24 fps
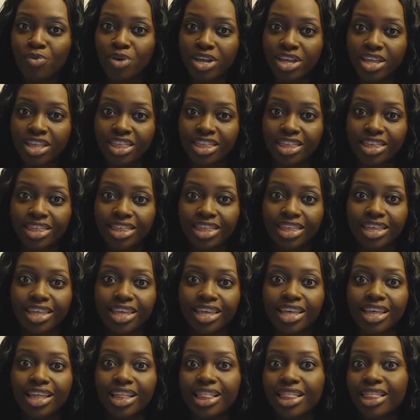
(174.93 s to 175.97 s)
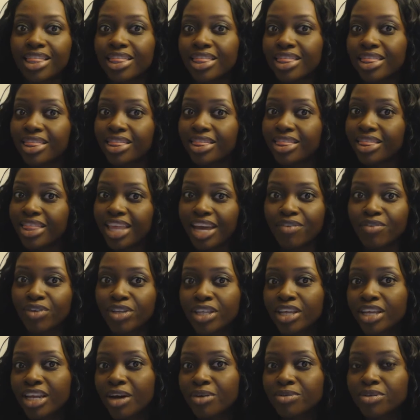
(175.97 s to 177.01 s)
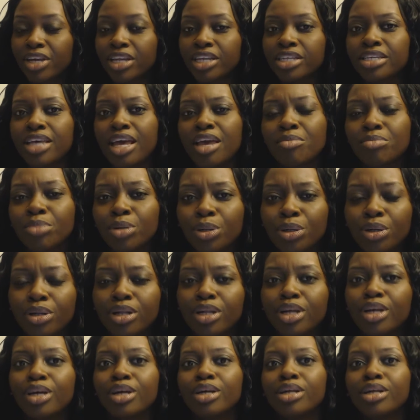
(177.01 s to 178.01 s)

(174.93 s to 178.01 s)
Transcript: with everything that was on the table.